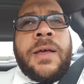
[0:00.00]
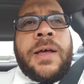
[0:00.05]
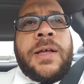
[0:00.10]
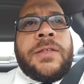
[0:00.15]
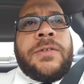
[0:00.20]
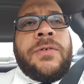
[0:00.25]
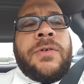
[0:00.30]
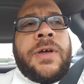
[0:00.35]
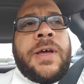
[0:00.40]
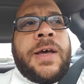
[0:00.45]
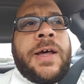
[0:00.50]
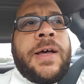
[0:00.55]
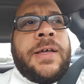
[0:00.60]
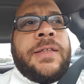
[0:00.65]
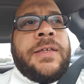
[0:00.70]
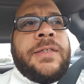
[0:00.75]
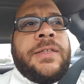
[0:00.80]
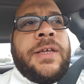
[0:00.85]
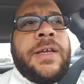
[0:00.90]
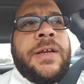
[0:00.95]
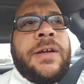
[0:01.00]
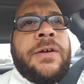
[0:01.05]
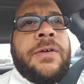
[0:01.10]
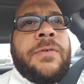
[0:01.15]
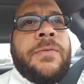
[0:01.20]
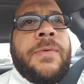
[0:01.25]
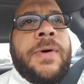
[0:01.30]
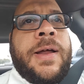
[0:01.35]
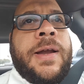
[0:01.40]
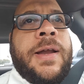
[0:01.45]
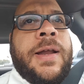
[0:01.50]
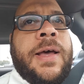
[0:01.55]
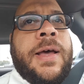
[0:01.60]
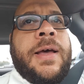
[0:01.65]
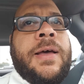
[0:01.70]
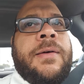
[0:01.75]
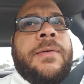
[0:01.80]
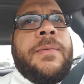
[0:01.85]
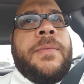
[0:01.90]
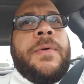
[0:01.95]
I took her out to dinner one
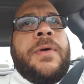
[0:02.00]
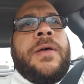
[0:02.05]
night